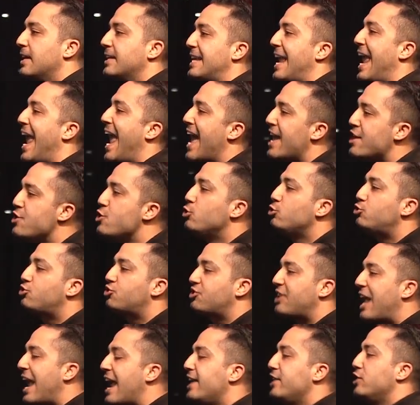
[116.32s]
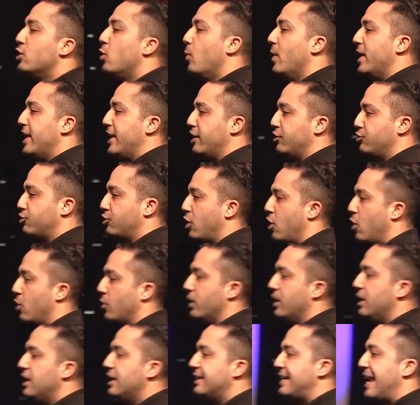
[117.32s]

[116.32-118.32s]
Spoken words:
Can you stay in the winning zone?